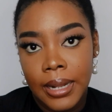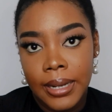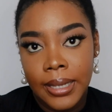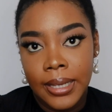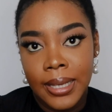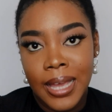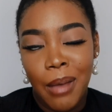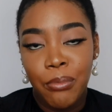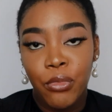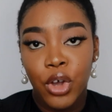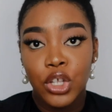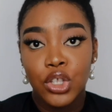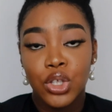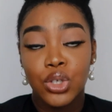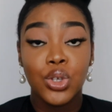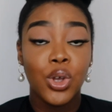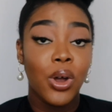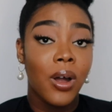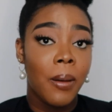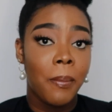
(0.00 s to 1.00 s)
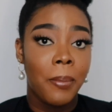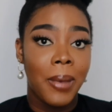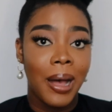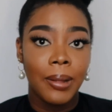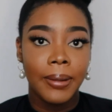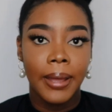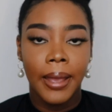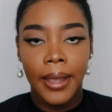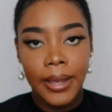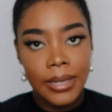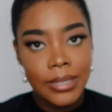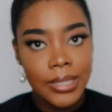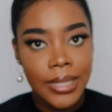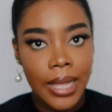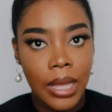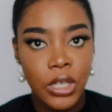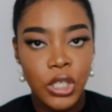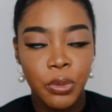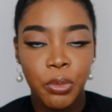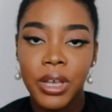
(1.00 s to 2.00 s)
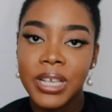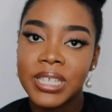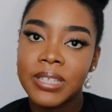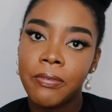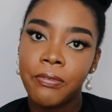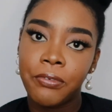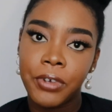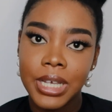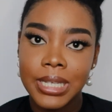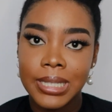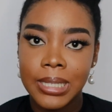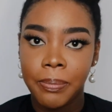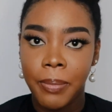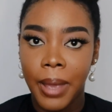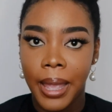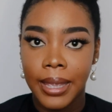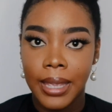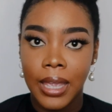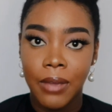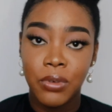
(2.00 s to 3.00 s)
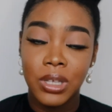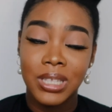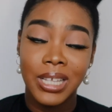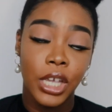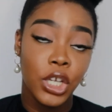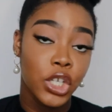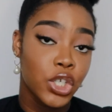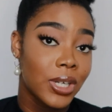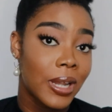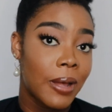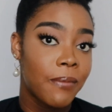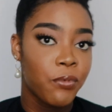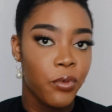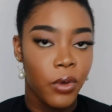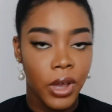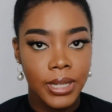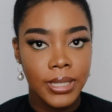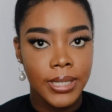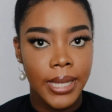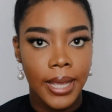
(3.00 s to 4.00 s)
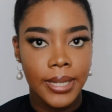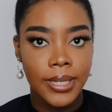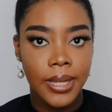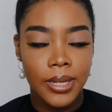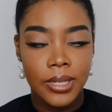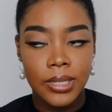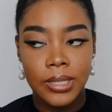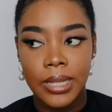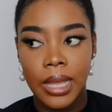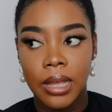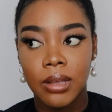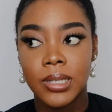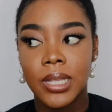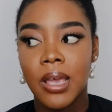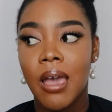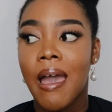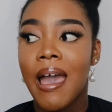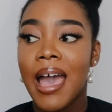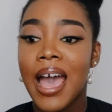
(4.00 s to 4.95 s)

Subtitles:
Finally, I'm going to talk about hairstyles, because the first tip I gave was that you should avoid tight hairstyles.